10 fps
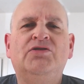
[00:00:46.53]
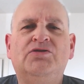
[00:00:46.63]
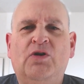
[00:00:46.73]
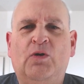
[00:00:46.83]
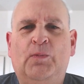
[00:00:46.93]

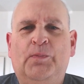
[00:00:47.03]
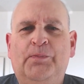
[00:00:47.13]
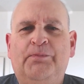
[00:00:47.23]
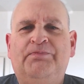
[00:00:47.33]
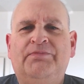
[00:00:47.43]
So,
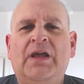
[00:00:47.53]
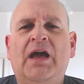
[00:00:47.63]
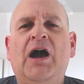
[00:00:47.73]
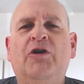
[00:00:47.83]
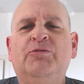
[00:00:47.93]

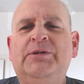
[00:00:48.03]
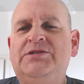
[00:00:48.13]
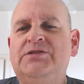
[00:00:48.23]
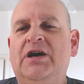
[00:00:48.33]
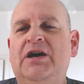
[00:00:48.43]
how do we
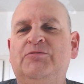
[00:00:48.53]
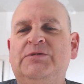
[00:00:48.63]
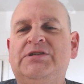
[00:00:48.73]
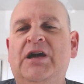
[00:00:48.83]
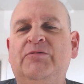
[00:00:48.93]
start? We
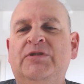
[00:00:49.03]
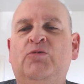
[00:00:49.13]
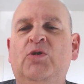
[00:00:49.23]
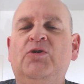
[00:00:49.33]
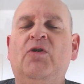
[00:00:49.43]
start with the
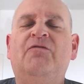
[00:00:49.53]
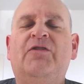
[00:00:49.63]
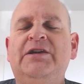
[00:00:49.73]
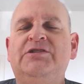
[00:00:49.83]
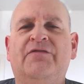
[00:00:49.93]
word or
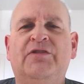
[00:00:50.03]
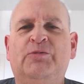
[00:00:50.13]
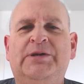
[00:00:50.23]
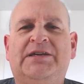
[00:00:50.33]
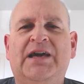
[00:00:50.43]
phrase of the
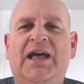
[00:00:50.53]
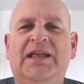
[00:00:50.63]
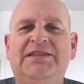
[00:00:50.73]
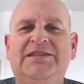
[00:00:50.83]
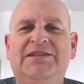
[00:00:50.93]
week,
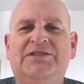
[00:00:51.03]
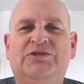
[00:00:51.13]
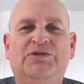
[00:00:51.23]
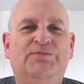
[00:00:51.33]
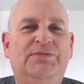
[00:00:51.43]
and it
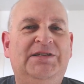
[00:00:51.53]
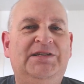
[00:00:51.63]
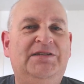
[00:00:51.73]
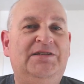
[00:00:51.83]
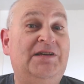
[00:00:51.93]
could
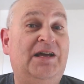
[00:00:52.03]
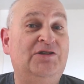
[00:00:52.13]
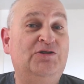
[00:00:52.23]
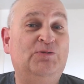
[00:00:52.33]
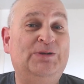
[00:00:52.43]
be,
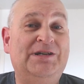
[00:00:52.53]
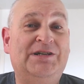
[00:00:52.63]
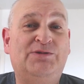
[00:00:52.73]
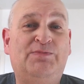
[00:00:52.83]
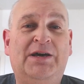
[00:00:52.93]
and you would
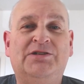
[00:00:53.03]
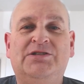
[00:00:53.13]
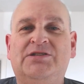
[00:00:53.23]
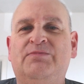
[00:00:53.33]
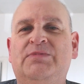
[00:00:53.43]
expect
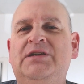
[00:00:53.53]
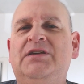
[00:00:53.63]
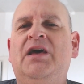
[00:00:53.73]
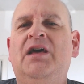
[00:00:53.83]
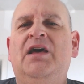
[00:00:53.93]
it to
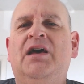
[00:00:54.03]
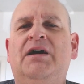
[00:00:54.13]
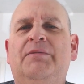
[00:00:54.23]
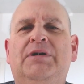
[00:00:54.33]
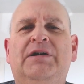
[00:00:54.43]
be,
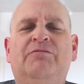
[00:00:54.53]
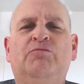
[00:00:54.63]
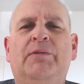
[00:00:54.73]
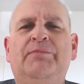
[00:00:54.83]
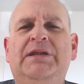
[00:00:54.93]
but
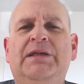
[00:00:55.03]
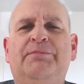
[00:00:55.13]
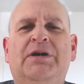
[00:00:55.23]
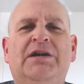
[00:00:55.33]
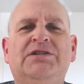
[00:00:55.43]
1 minute
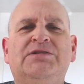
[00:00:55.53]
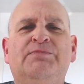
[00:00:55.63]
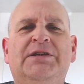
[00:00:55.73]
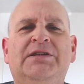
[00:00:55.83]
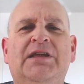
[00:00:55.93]
past
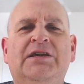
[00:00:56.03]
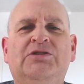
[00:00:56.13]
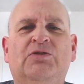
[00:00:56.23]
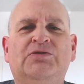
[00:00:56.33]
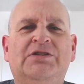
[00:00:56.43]

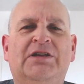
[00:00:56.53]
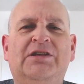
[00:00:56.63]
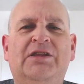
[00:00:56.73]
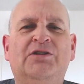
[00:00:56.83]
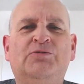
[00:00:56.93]
midnight on
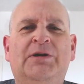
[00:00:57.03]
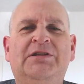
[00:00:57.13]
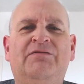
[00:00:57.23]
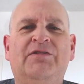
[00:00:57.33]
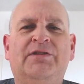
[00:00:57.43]
Saturday, the
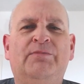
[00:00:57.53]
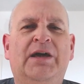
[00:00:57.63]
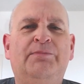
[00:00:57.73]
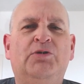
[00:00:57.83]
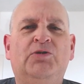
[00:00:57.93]
25th of
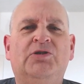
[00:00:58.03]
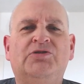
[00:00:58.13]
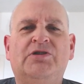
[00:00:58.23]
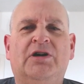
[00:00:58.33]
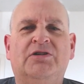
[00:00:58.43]
May, Perda
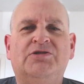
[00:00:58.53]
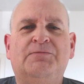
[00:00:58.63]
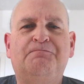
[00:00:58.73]
starts.